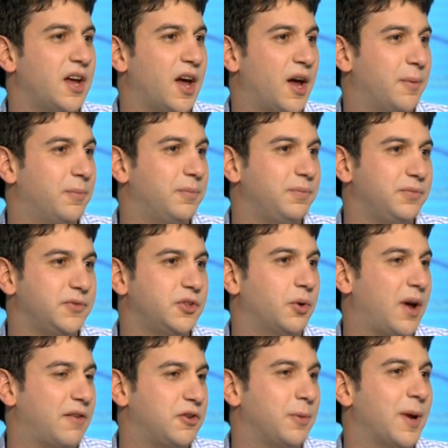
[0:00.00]
Um, so
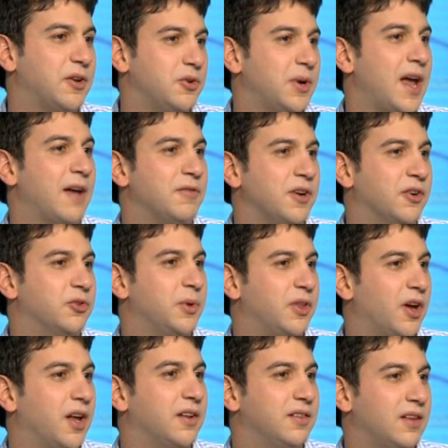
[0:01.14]
after about two and a half years, we
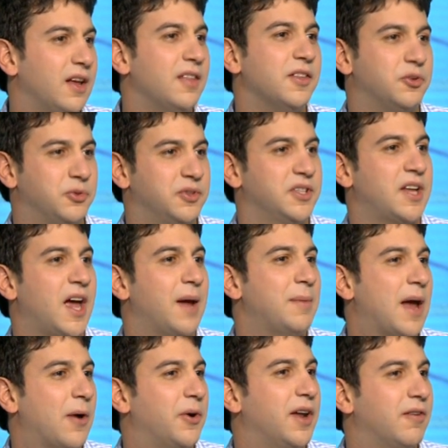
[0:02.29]
thought this was the time,
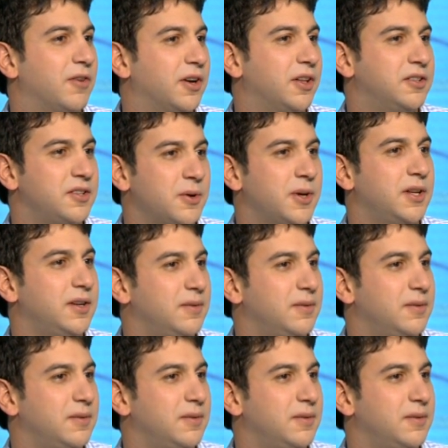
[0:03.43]
now or never. Let's do it.